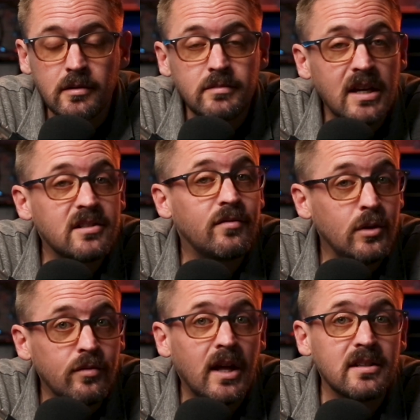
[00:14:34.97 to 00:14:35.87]
takes a
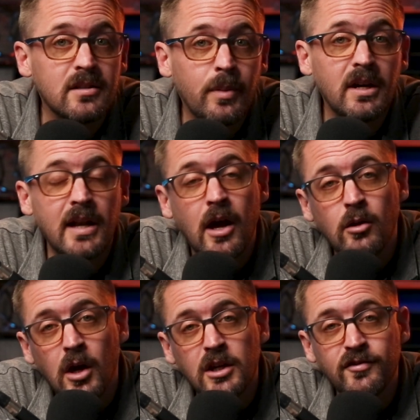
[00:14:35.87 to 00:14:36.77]
few flights, depending on how
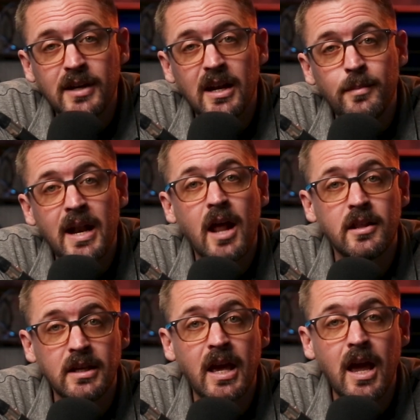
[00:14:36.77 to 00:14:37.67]
long you've kind of been out
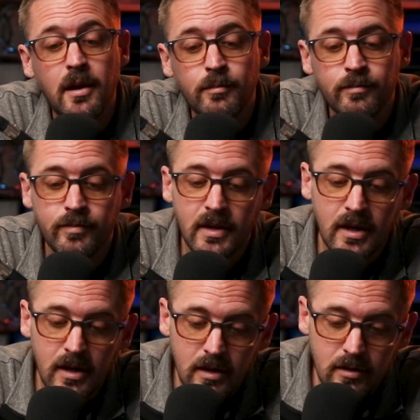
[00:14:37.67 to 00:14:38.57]
of the game.
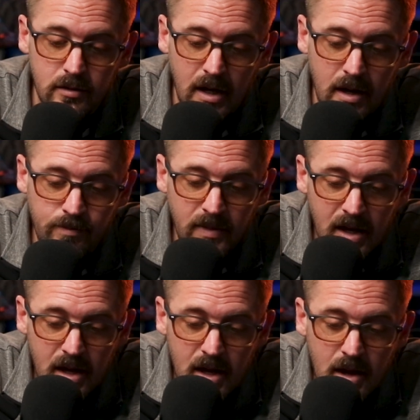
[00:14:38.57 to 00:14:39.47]
Okay.
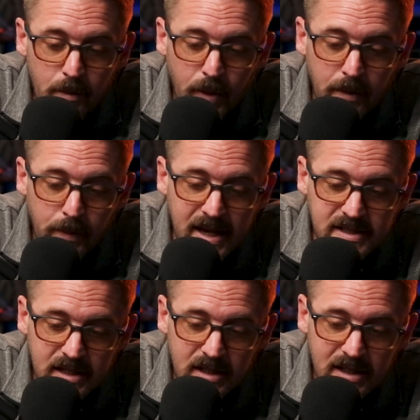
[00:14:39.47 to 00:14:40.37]
But
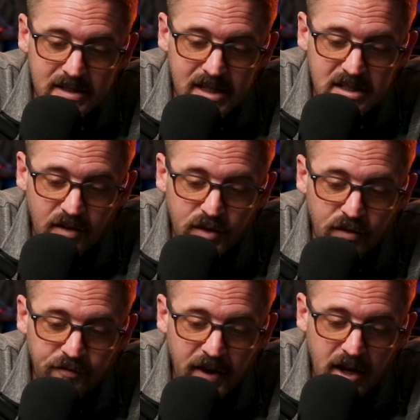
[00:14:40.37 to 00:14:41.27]
basically it says if
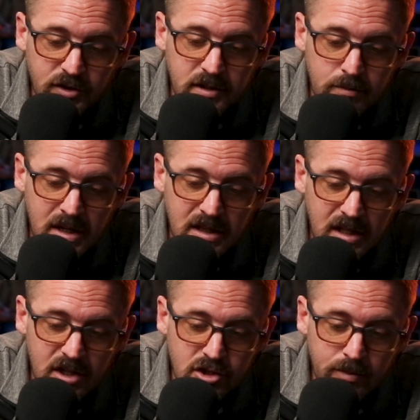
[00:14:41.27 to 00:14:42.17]
you failed to meet
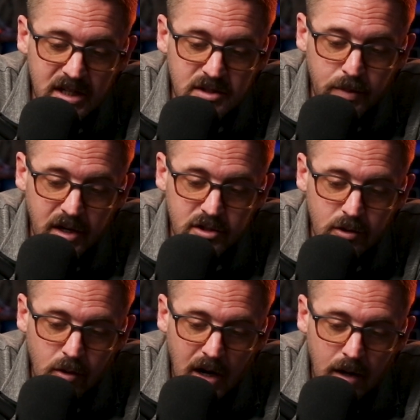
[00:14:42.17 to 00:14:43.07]
the instrument experience
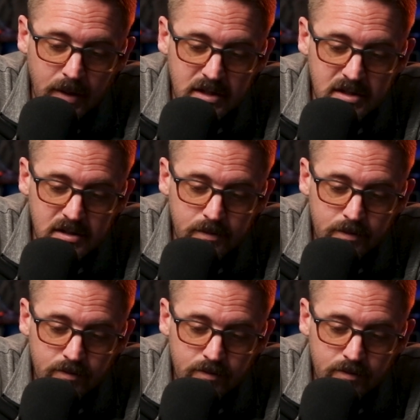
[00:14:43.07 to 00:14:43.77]
requirements